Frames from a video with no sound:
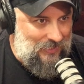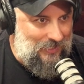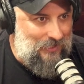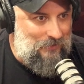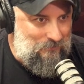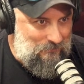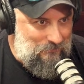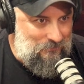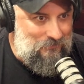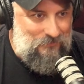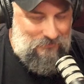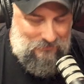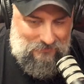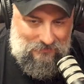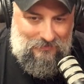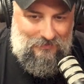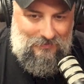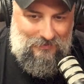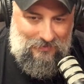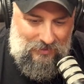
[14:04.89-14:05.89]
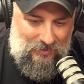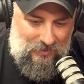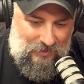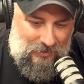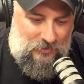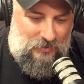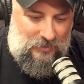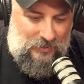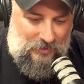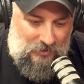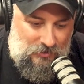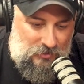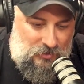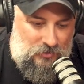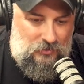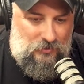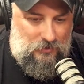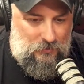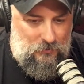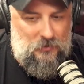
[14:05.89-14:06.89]
Yeah. It's
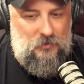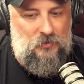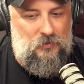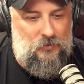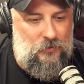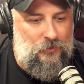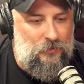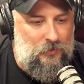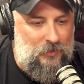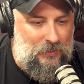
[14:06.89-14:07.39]
super cool.